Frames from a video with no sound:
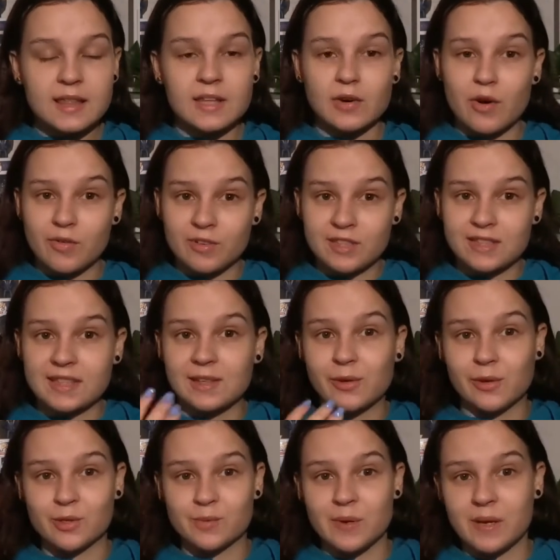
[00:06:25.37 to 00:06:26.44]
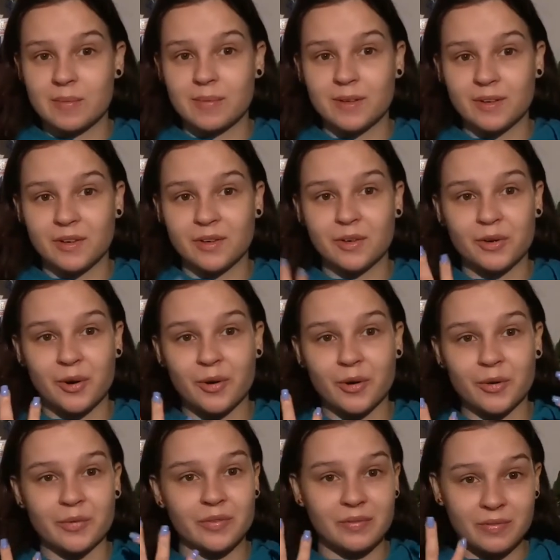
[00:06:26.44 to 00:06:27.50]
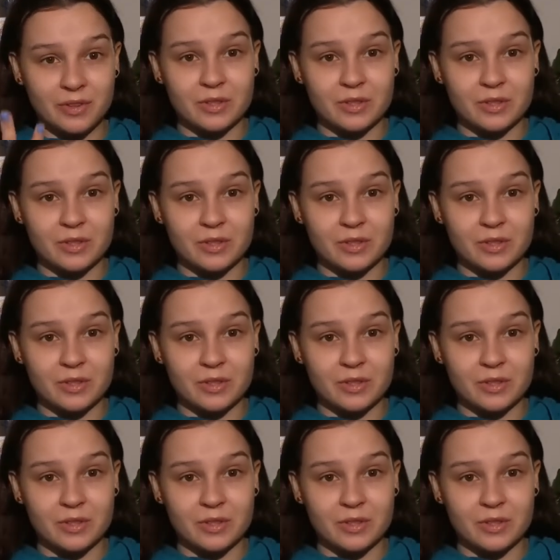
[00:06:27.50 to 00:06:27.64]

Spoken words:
then obviously those people are gonna know